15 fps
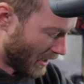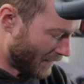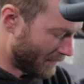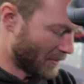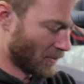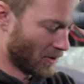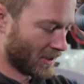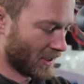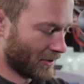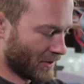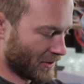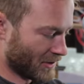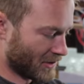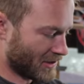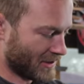I've been working
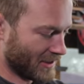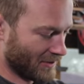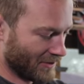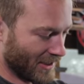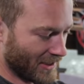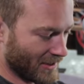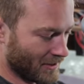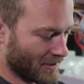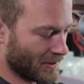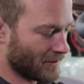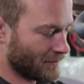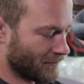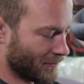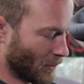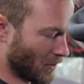on this steering
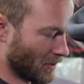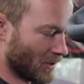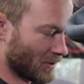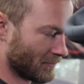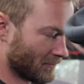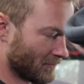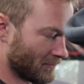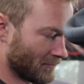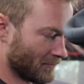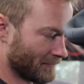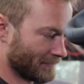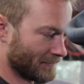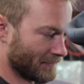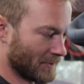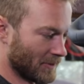for
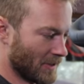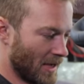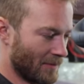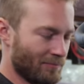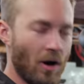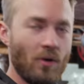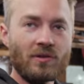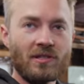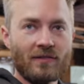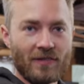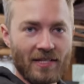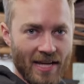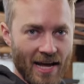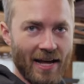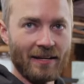most of
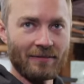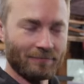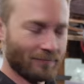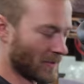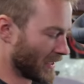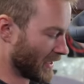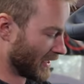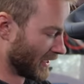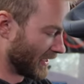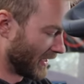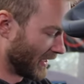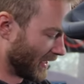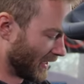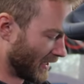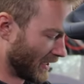the day,
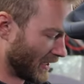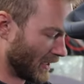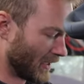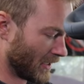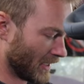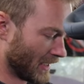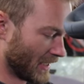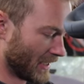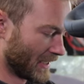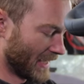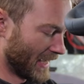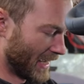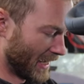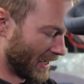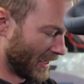uh,
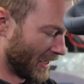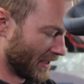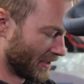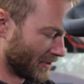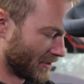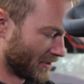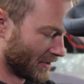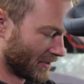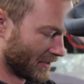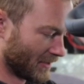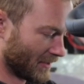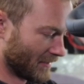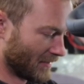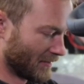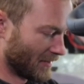and
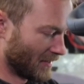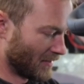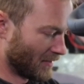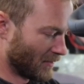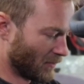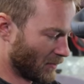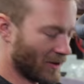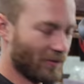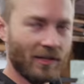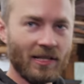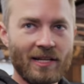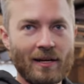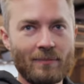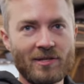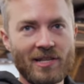what it
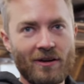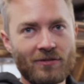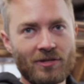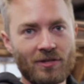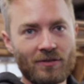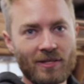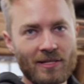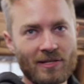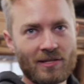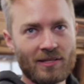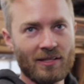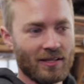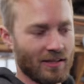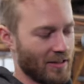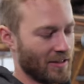really comes down to is
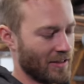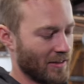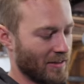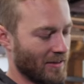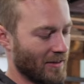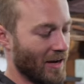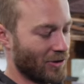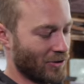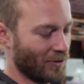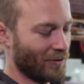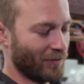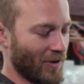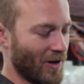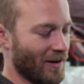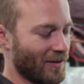I should have
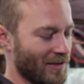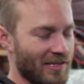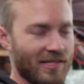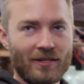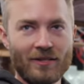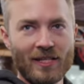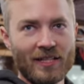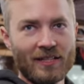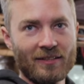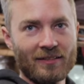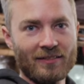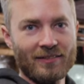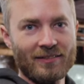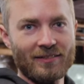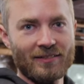thought of the steering
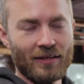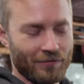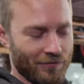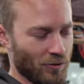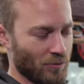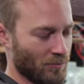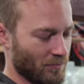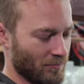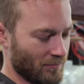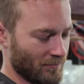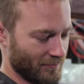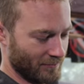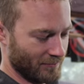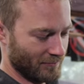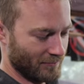a few
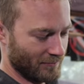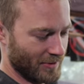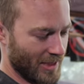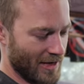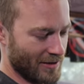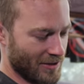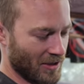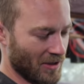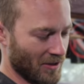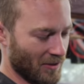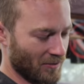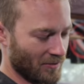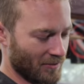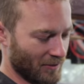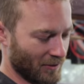days ago
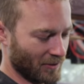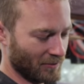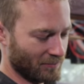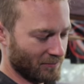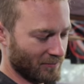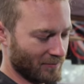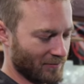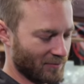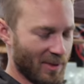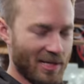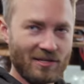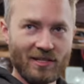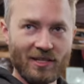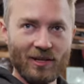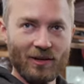or
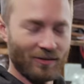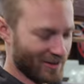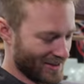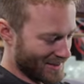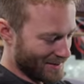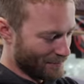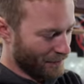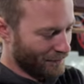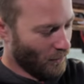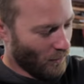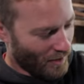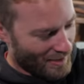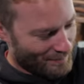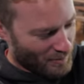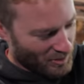weeks ago
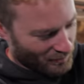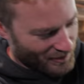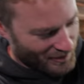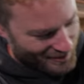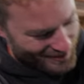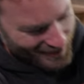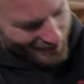before I built this